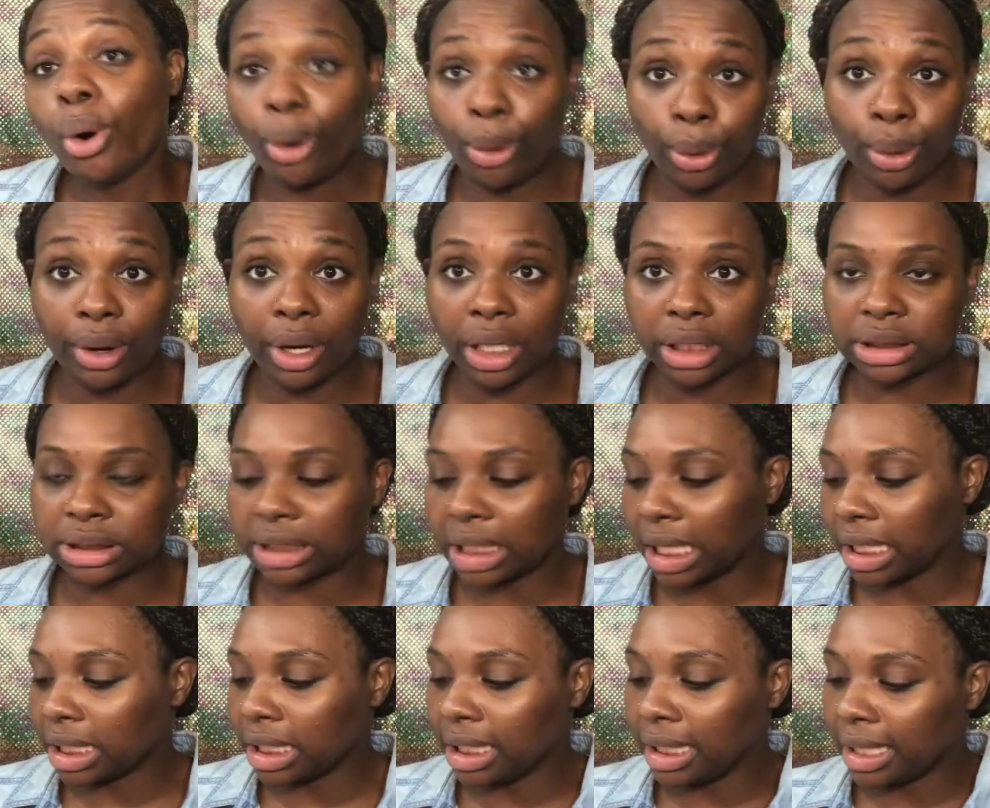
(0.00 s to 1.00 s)
or a
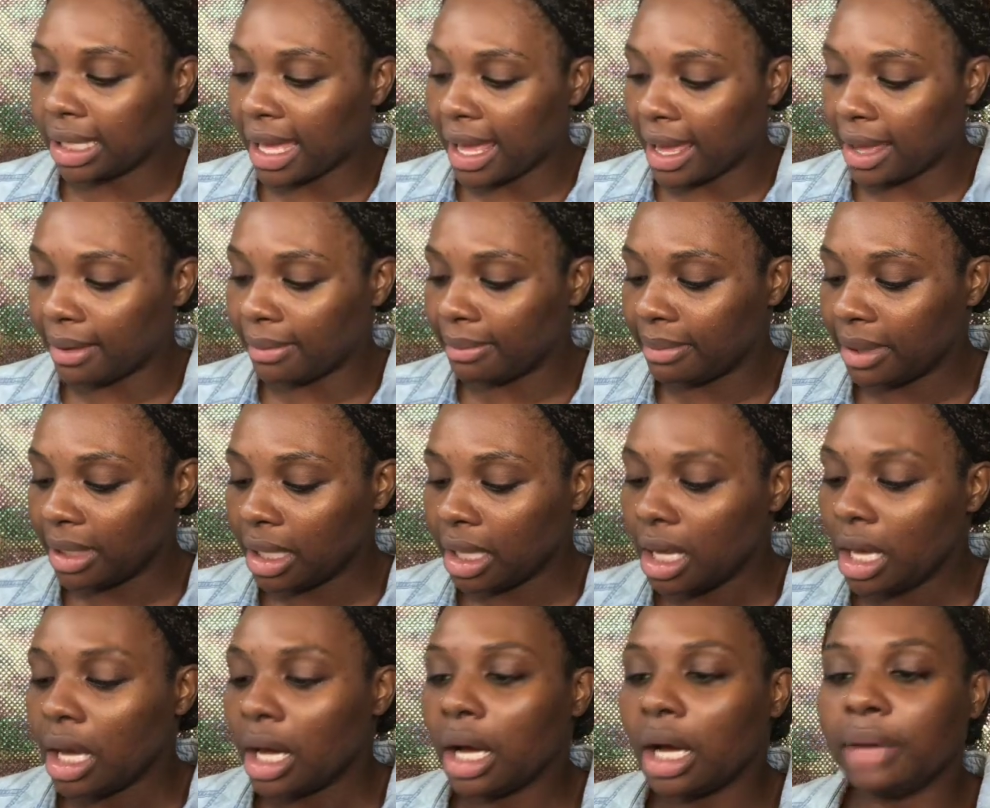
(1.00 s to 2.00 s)
stocking cap.
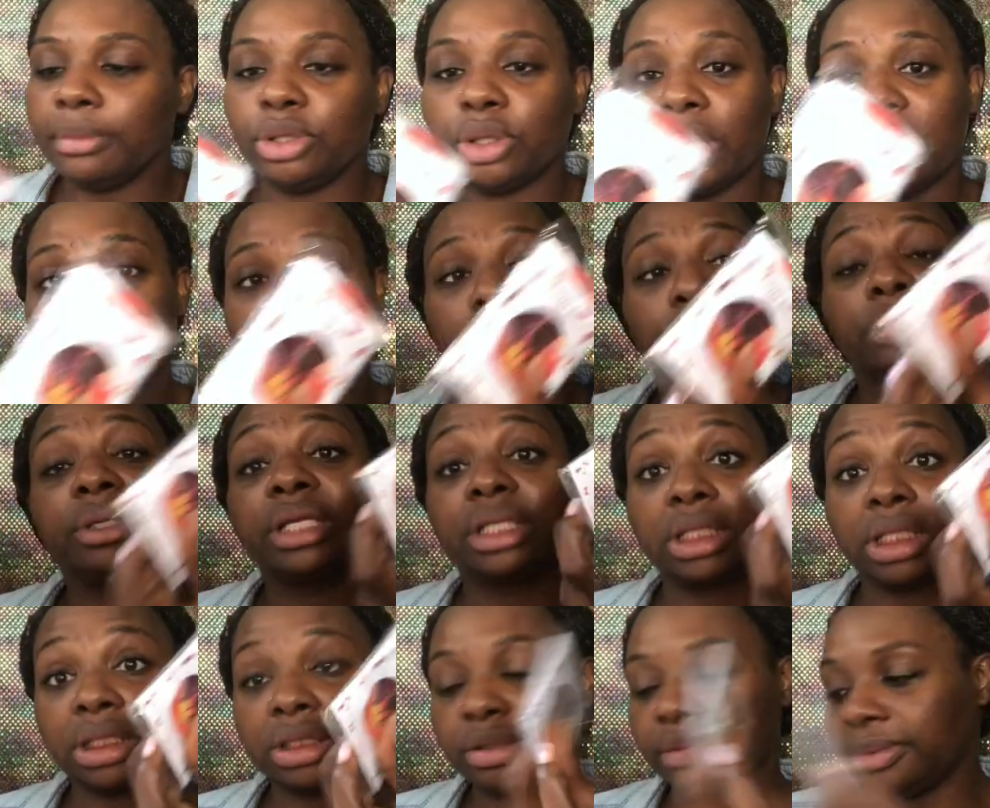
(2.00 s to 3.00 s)
You also get
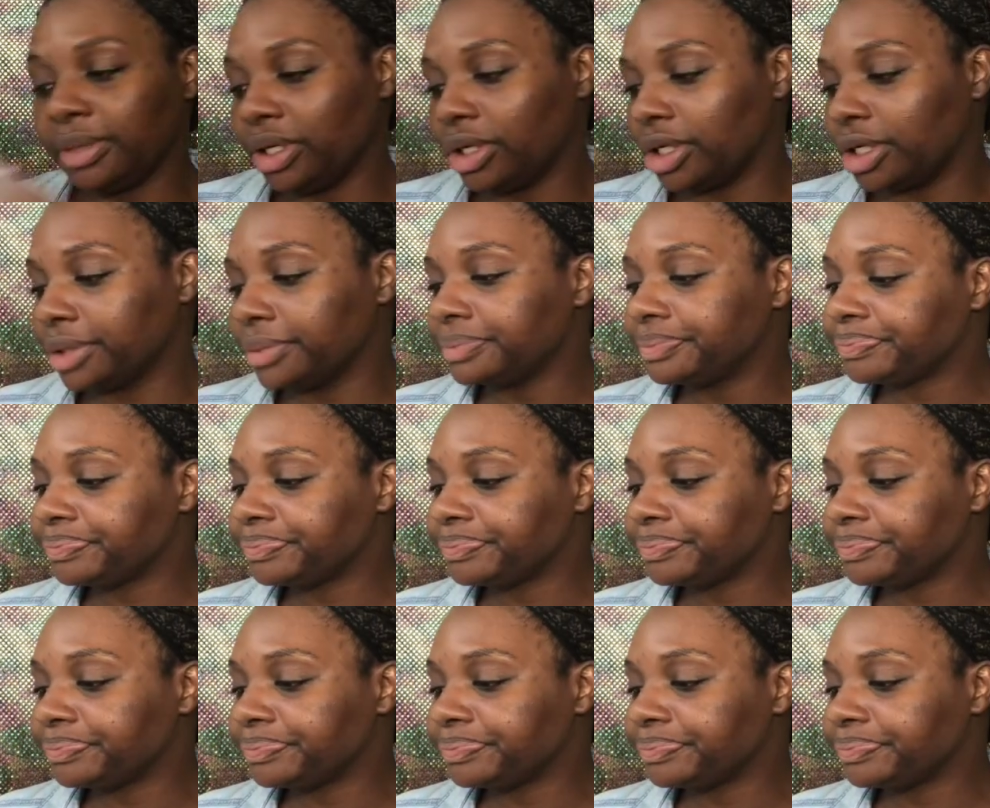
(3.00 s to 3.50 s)
this mirror